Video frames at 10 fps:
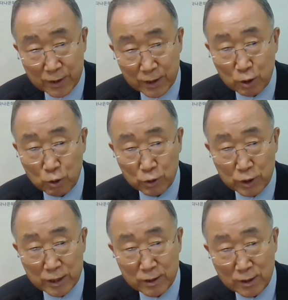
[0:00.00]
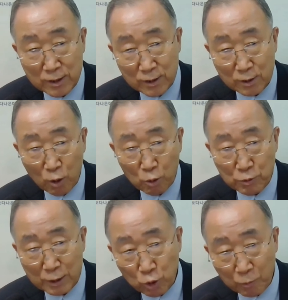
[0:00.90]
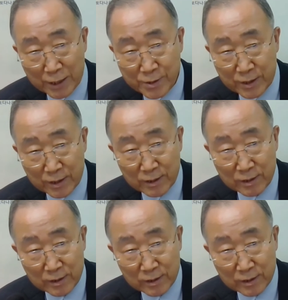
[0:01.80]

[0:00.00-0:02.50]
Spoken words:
including Korean domestic